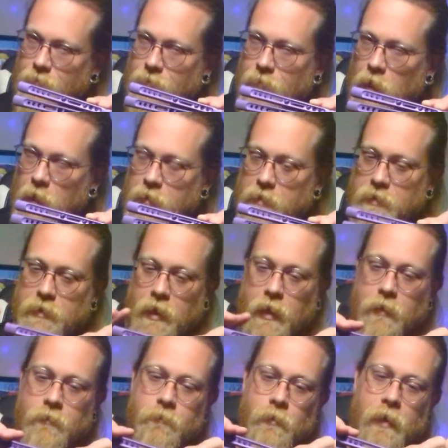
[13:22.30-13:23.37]
thoughts
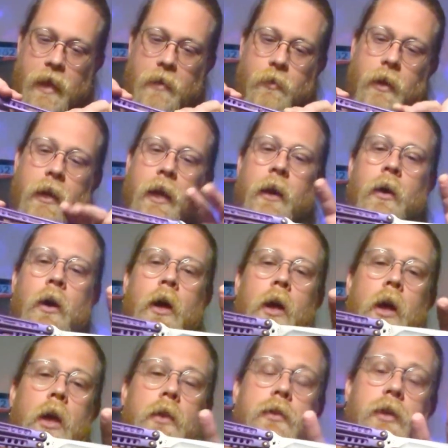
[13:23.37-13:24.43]
aside for that right now.
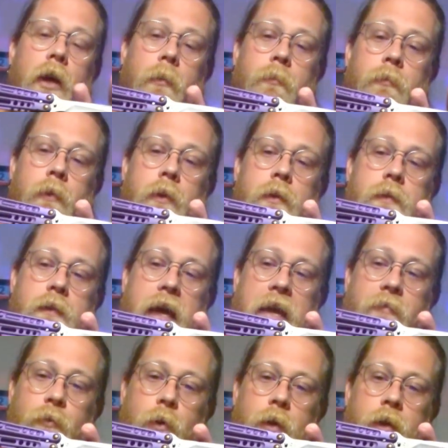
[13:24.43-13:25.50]
So,
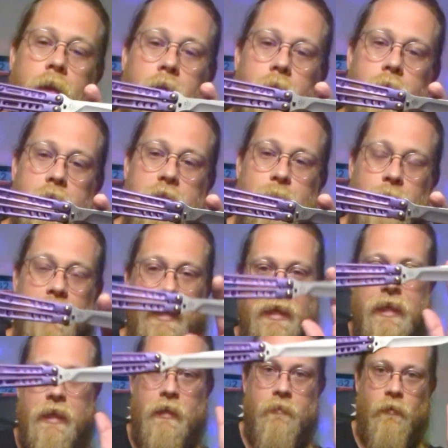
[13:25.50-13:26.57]
Zaphoid, this one
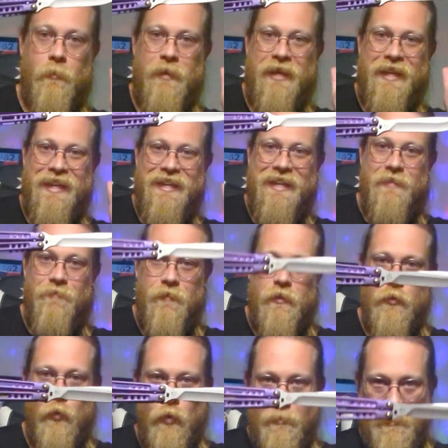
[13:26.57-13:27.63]
again from an
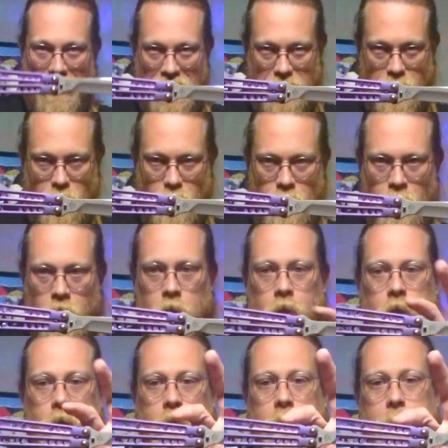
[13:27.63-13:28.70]
individual maker.
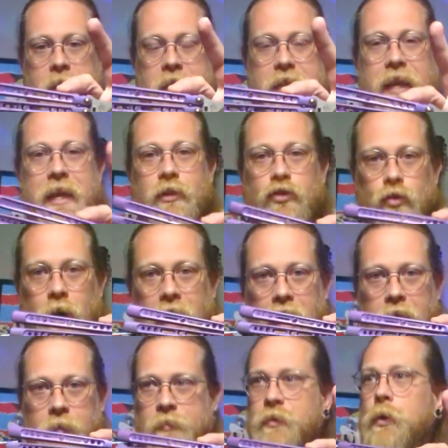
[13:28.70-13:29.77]
This guy
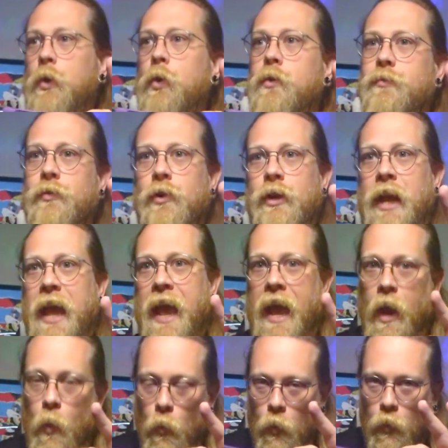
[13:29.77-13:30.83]
drives over an
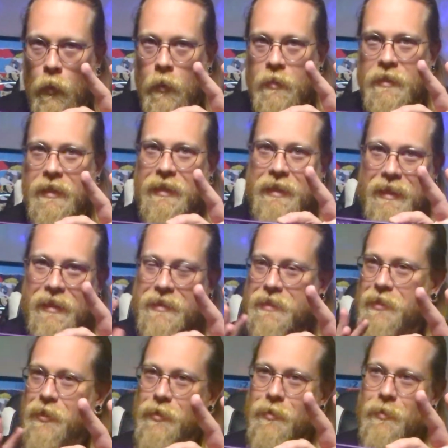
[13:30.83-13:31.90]
hour to get
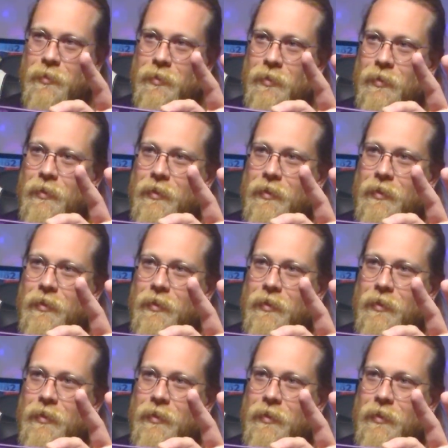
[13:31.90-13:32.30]
to